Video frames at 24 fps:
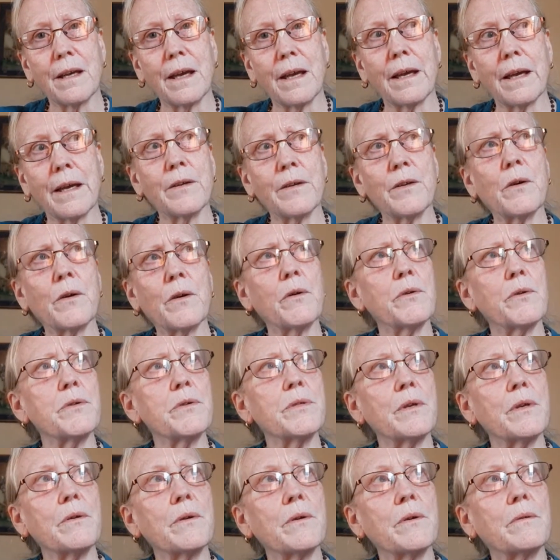And
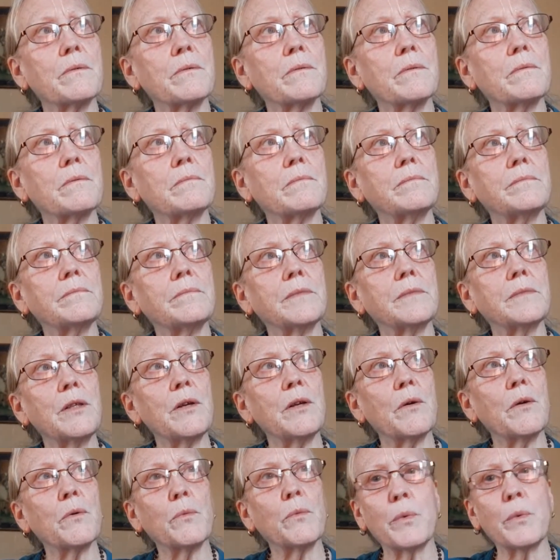also, you
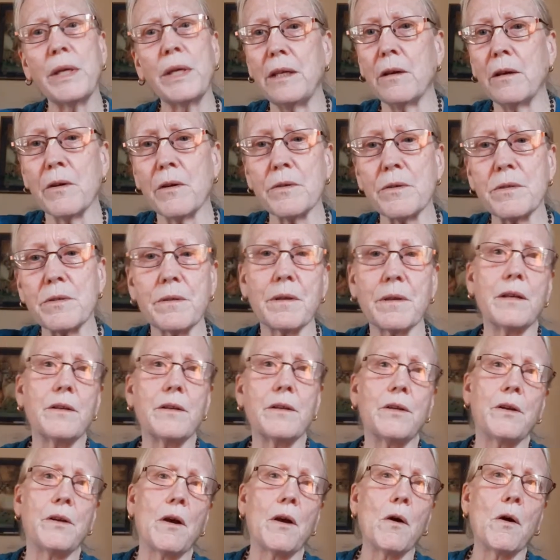know, we also
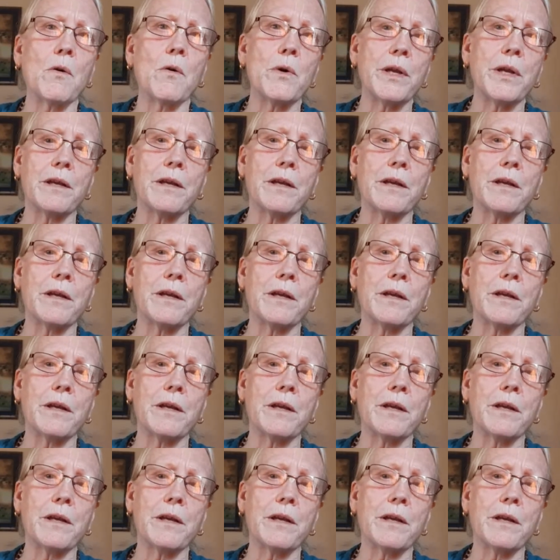can know